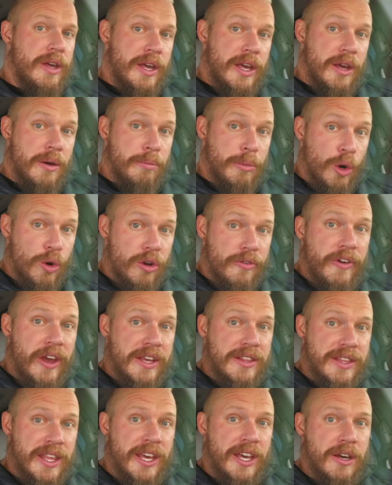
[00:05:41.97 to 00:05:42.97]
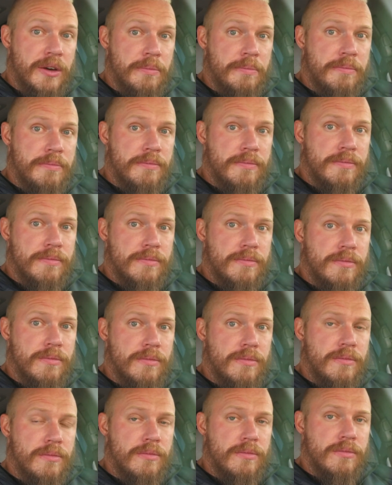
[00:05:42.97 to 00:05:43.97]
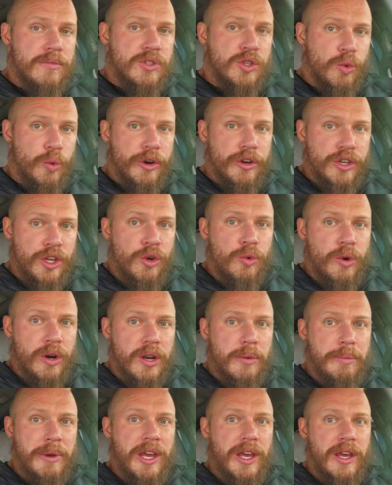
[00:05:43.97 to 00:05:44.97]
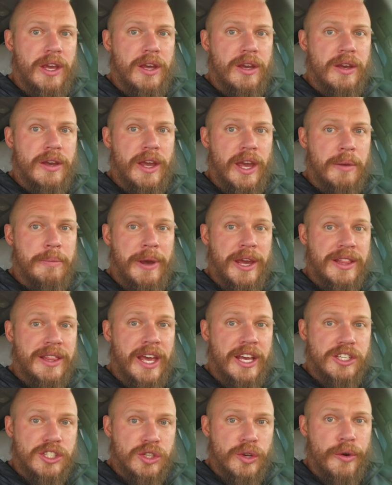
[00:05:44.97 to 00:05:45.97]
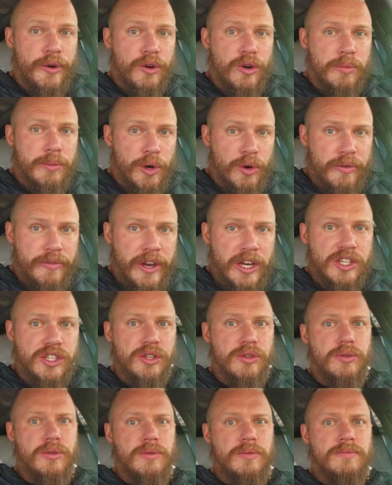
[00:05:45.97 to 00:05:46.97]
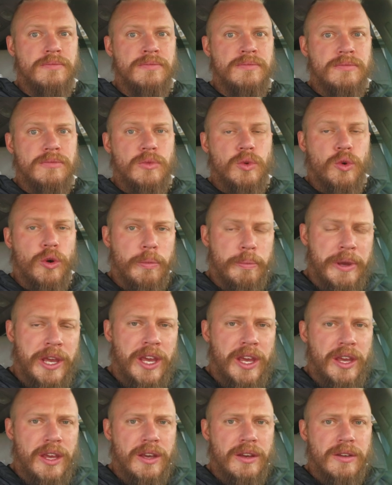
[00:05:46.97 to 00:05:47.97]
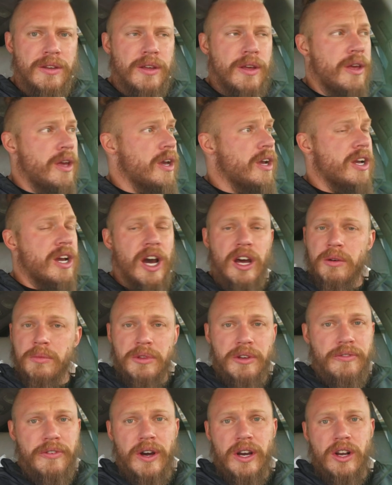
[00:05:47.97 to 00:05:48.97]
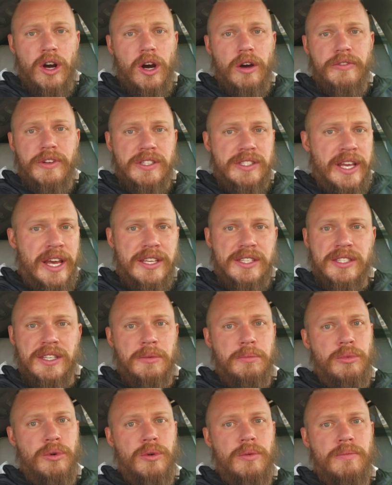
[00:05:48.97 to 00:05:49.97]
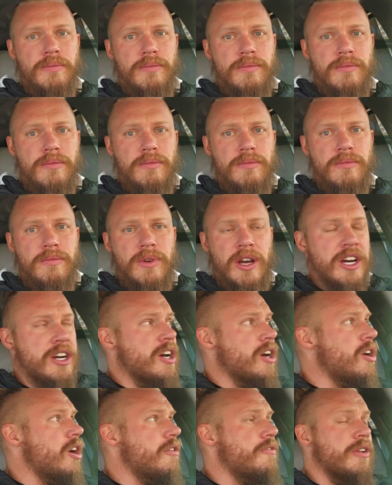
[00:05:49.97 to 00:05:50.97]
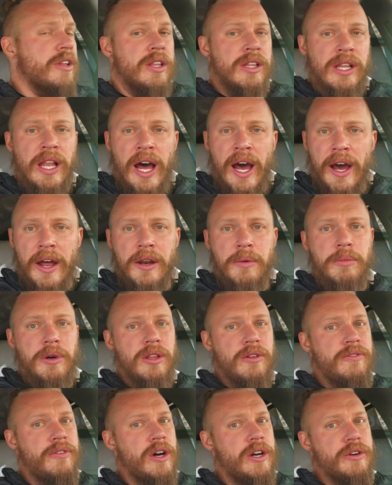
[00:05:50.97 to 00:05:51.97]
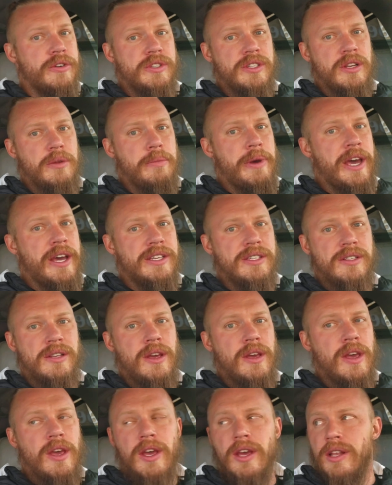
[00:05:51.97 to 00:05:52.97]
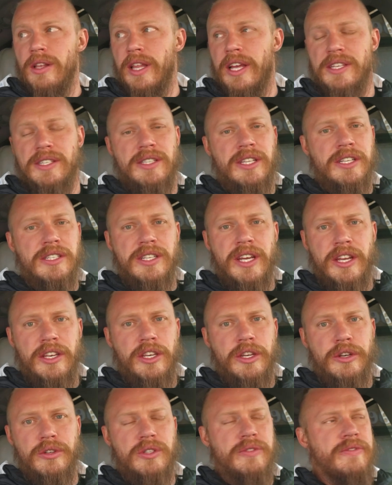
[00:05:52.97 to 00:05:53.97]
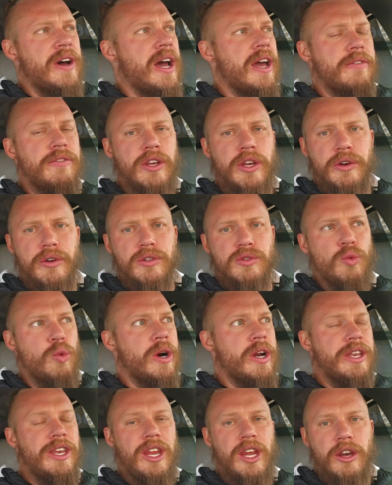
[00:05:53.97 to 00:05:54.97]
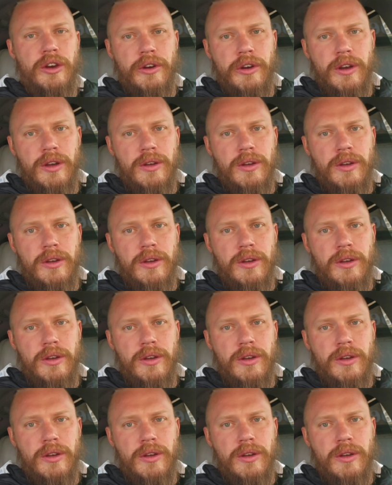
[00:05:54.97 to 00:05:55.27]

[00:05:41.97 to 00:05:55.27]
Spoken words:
motivate them to where you want to be and make that circle motivational. Or B, cut them the fuck off. It's that simple. I cut off a lot of motherfuckers in the past less than 10 years, 5 years, 1 year.